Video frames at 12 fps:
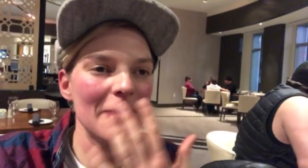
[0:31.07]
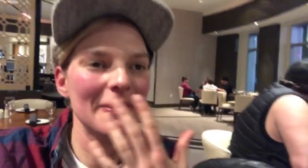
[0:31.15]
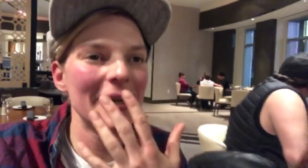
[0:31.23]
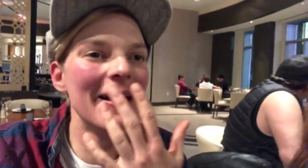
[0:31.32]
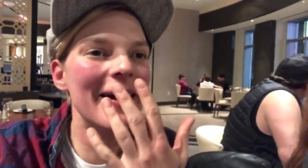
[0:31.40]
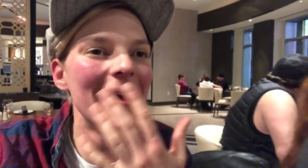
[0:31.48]
be
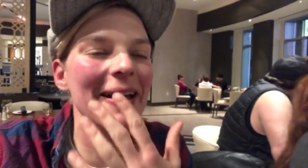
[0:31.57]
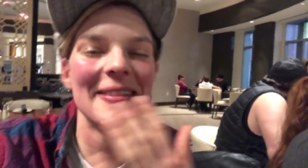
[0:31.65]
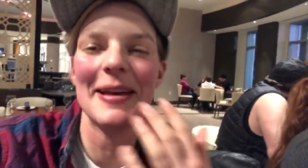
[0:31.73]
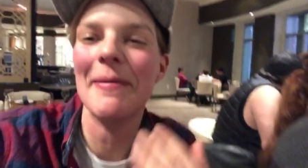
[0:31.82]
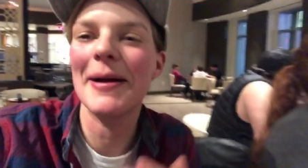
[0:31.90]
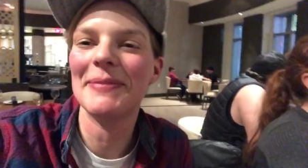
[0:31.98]

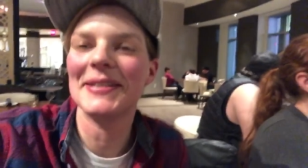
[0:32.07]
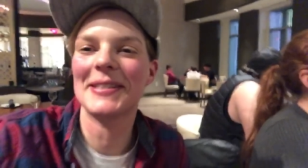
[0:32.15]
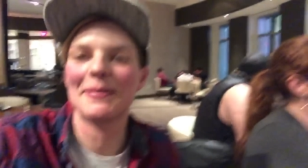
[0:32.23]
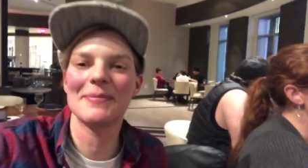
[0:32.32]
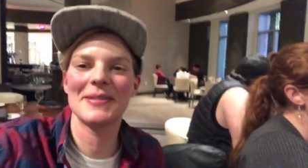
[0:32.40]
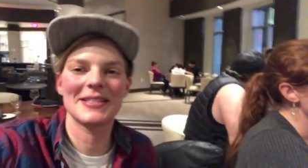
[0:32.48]
there might be
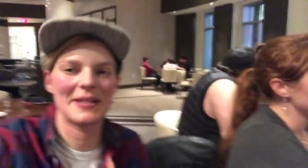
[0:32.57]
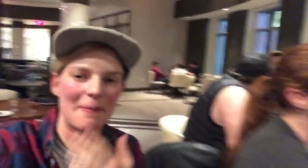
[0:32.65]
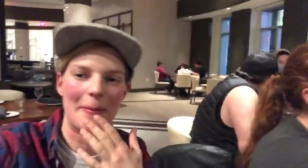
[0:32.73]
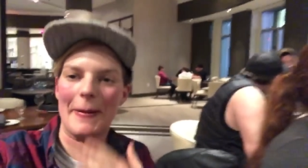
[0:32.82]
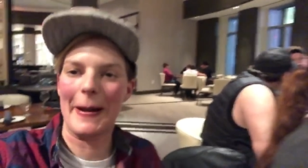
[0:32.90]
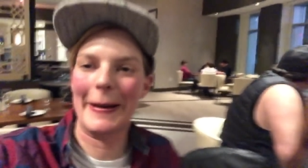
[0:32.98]
some stuff
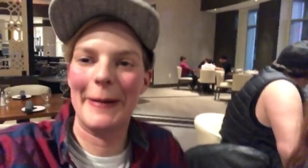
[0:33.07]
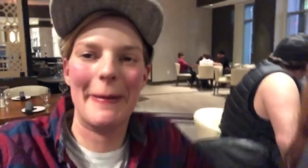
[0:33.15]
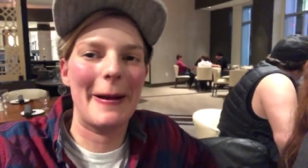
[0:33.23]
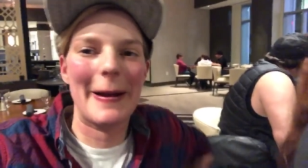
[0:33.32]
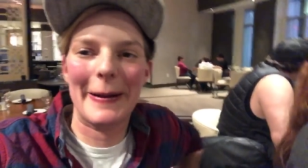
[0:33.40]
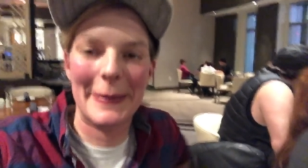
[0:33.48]
in my head,
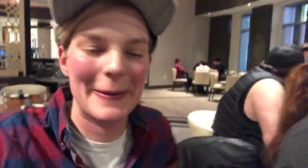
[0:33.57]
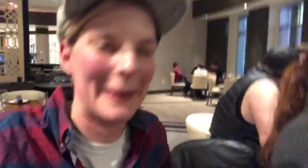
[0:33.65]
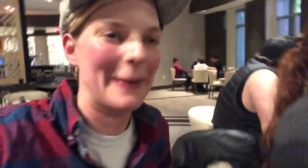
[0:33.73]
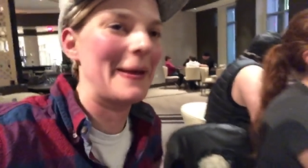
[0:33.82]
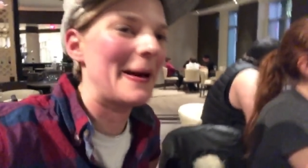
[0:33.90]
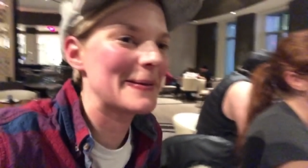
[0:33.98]
but I can talk
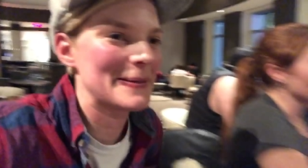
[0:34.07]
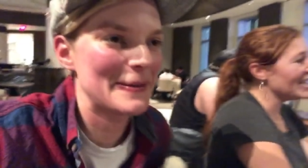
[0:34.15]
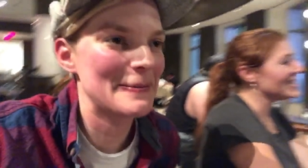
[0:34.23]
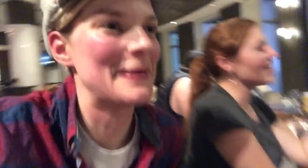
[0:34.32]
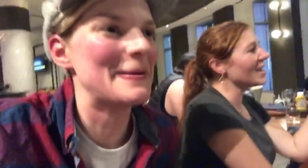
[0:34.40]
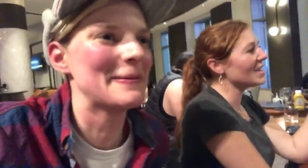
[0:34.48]
like that. That's
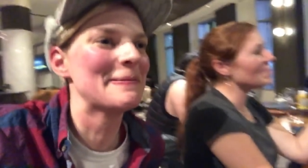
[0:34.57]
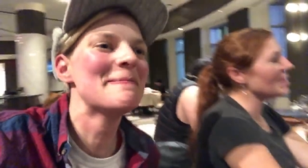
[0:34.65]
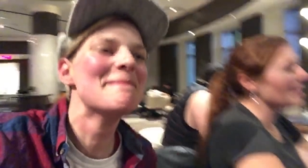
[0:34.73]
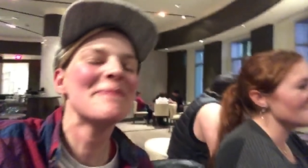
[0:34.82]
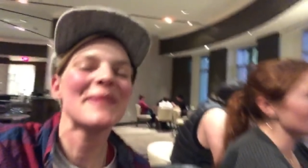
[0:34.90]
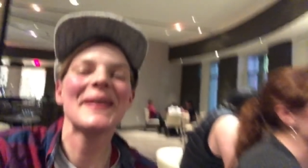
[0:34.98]
not a problem.
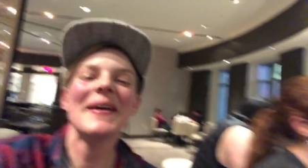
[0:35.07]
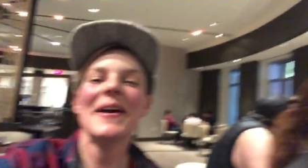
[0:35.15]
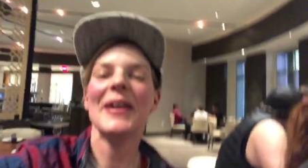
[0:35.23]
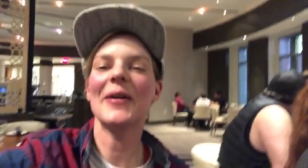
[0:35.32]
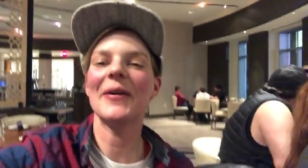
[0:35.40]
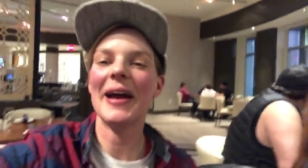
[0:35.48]

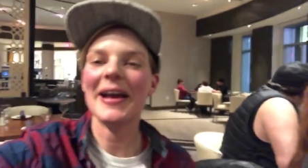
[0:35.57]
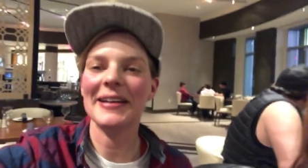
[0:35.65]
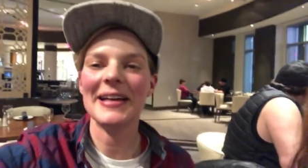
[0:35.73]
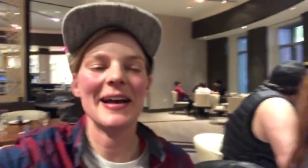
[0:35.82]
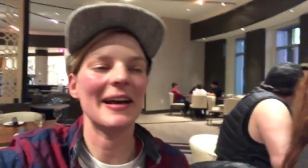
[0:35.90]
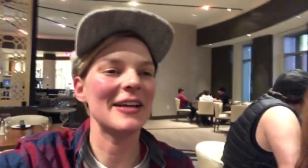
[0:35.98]
No, hey,
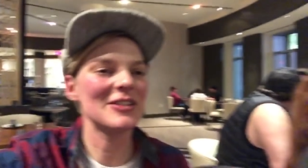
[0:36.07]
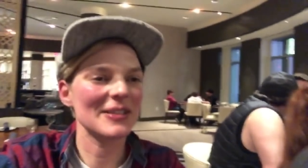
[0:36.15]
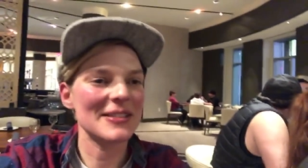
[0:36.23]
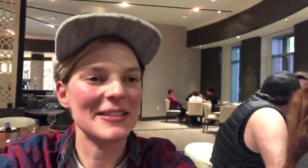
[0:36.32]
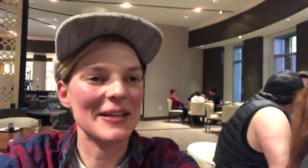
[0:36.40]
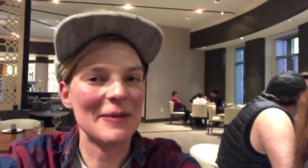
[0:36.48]
yeah, I
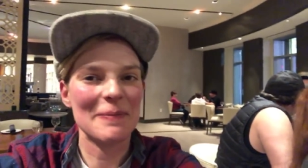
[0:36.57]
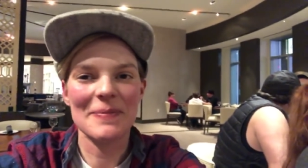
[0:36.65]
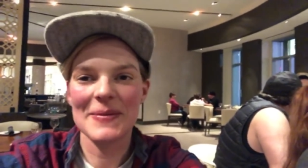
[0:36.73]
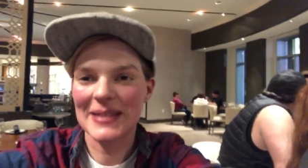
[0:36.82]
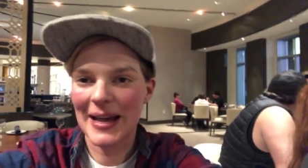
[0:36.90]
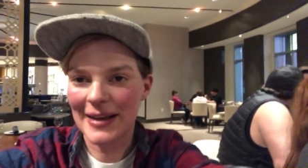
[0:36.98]
just um,
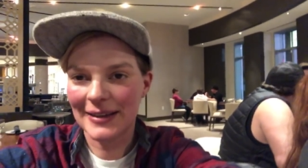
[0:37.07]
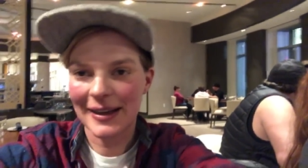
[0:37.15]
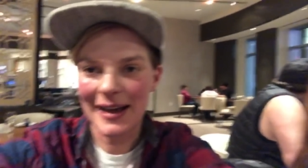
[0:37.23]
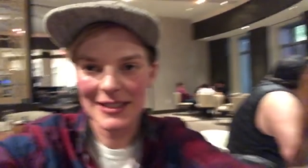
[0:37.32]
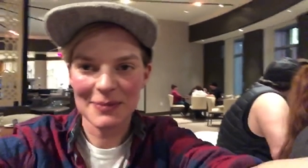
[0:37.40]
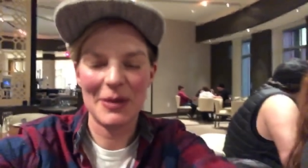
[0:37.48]
Zach
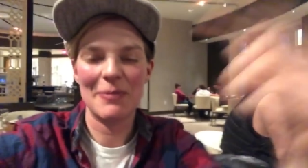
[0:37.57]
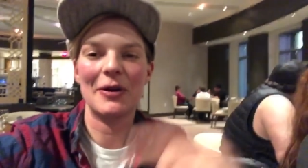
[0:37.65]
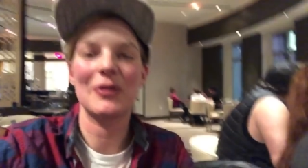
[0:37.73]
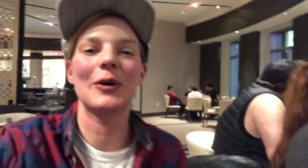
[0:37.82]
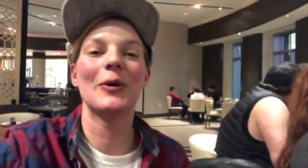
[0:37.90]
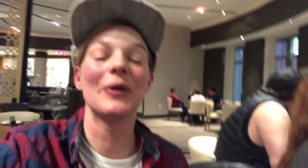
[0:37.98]
asked me
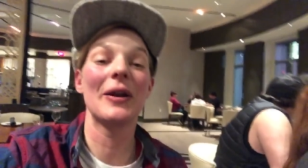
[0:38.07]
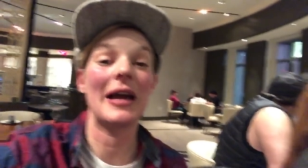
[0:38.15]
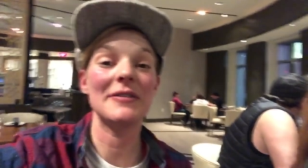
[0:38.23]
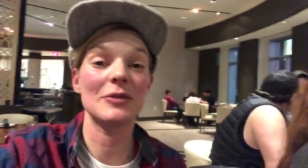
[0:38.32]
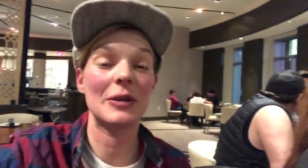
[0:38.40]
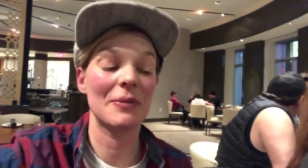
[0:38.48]
about the whole
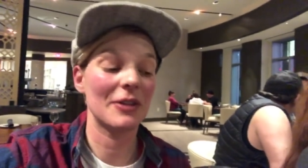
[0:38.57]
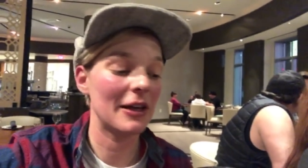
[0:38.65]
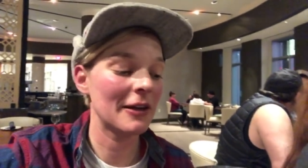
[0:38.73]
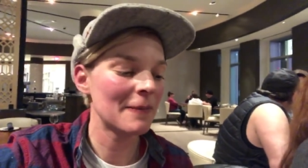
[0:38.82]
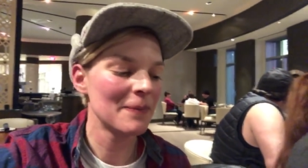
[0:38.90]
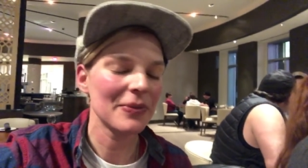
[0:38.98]
live stream
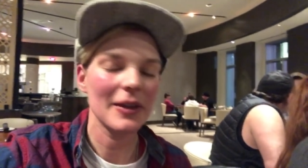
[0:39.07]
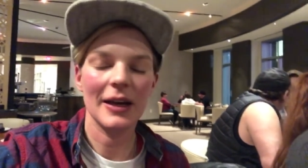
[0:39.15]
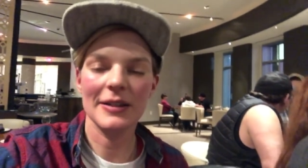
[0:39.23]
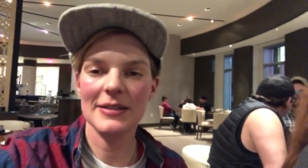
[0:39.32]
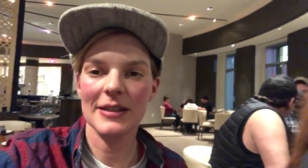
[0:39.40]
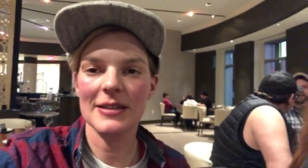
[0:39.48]
thing,
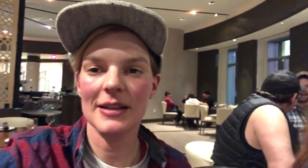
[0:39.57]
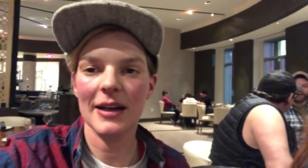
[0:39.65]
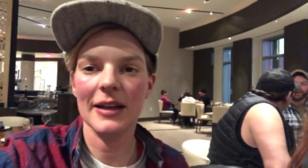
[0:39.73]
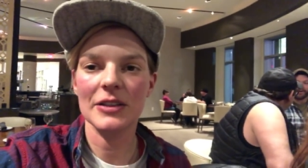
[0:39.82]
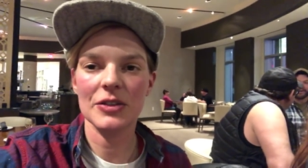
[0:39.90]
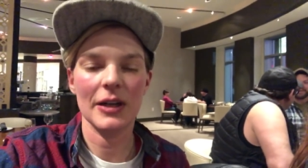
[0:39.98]
and since
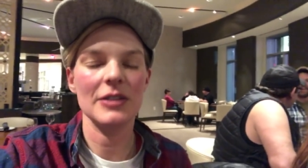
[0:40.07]
I try